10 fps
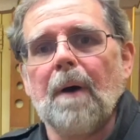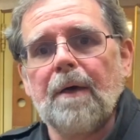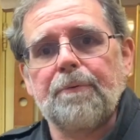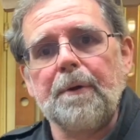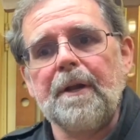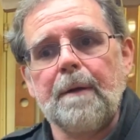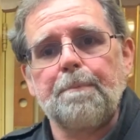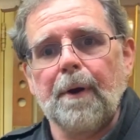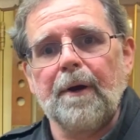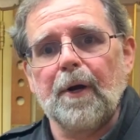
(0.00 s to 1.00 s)
my
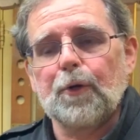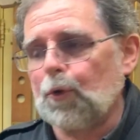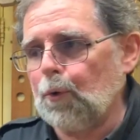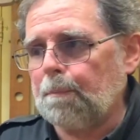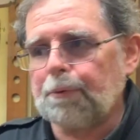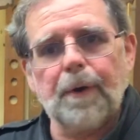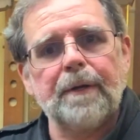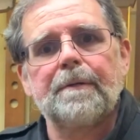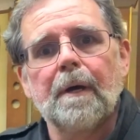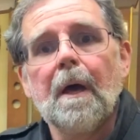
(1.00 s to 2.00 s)
3D printer to
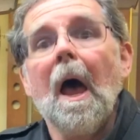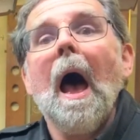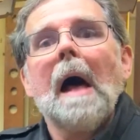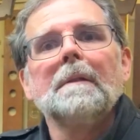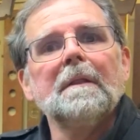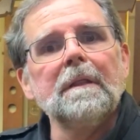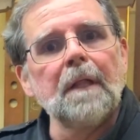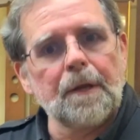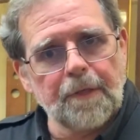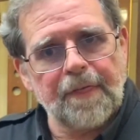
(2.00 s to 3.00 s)
print
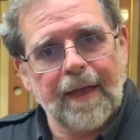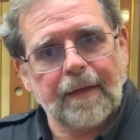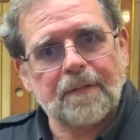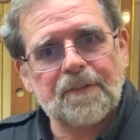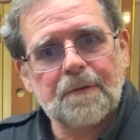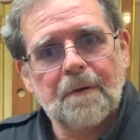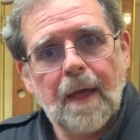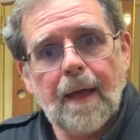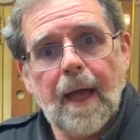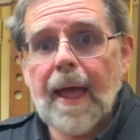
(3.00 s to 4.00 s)
little things
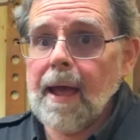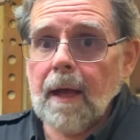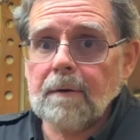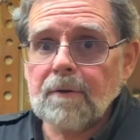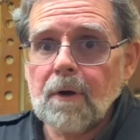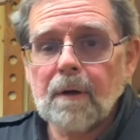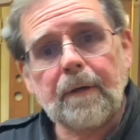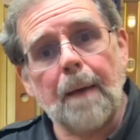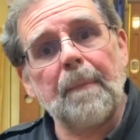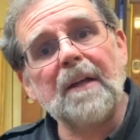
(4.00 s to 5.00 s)
and
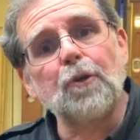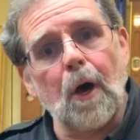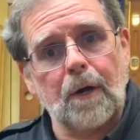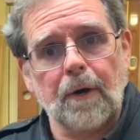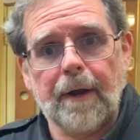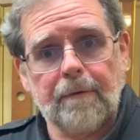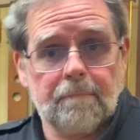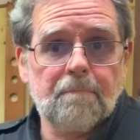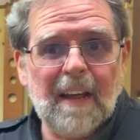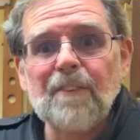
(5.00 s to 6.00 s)
get my daughter
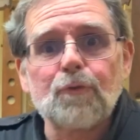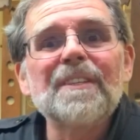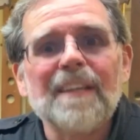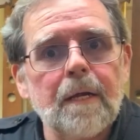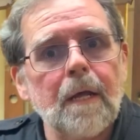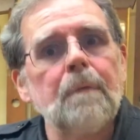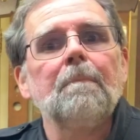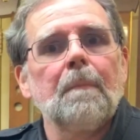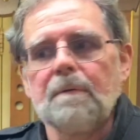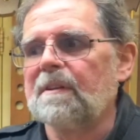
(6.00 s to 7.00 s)
interested
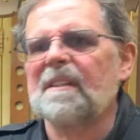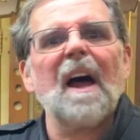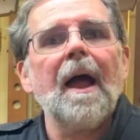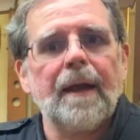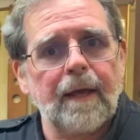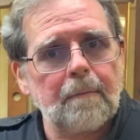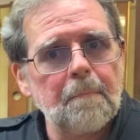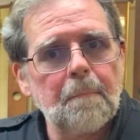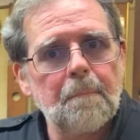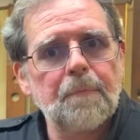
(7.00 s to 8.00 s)
in designing
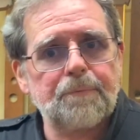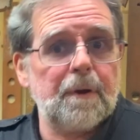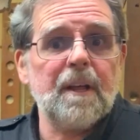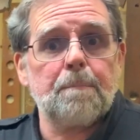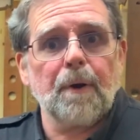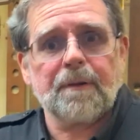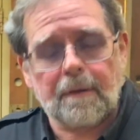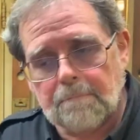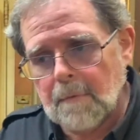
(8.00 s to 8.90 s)
3D printing.